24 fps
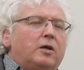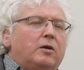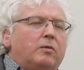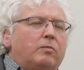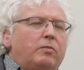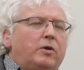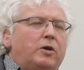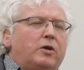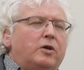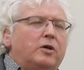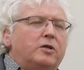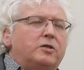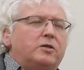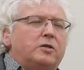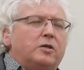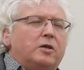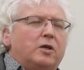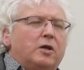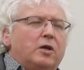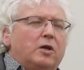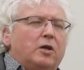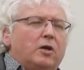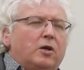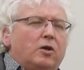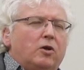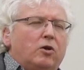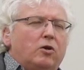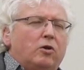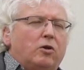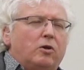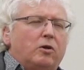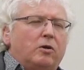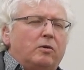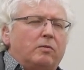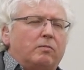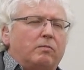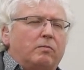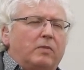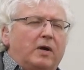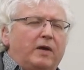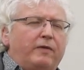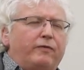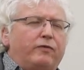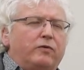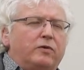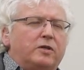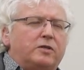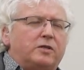Because
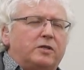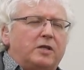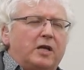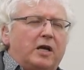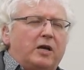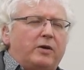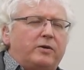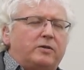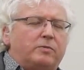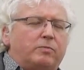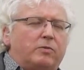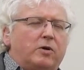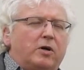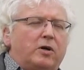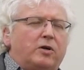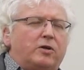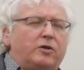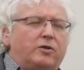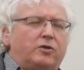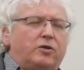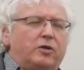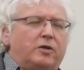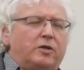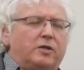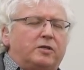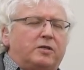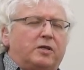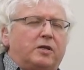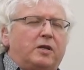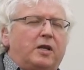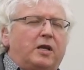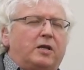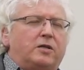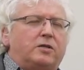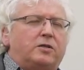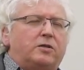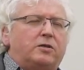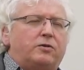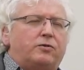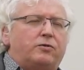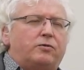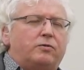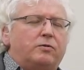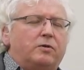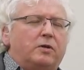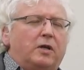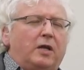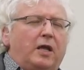mindfulness now is marketed as an ex-
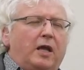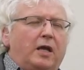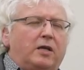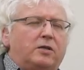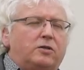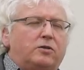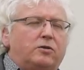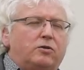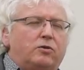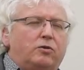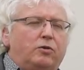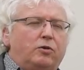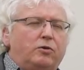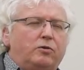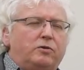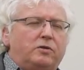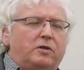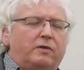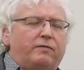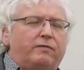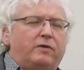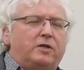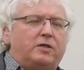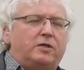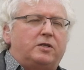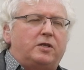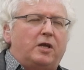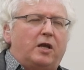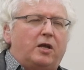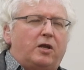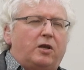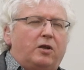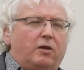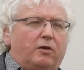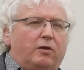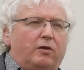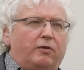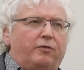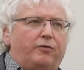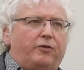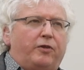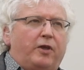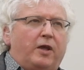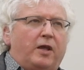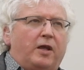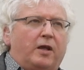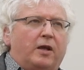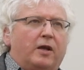exclusively secular
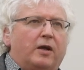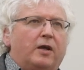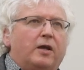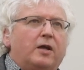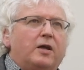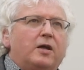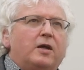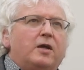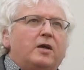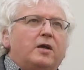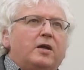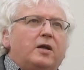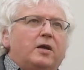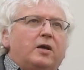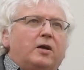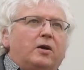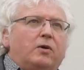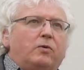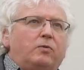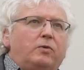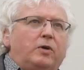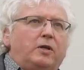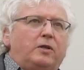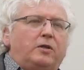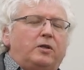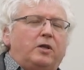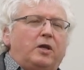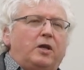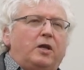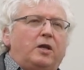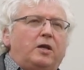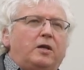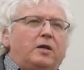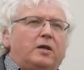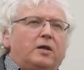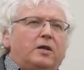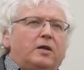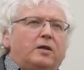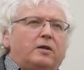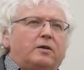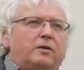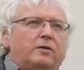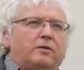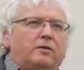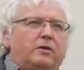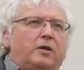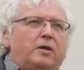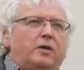thing, with the,
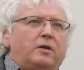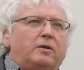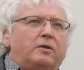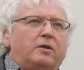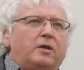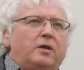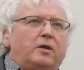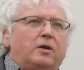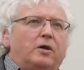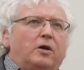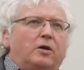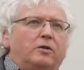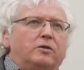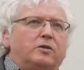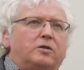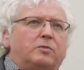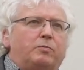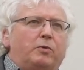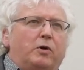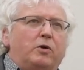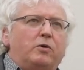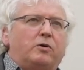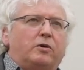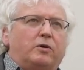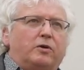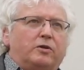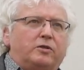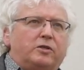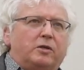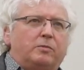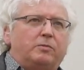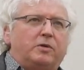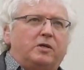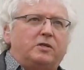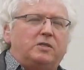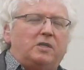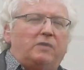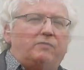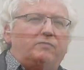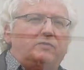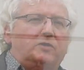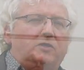the, the unspoken or sometimes even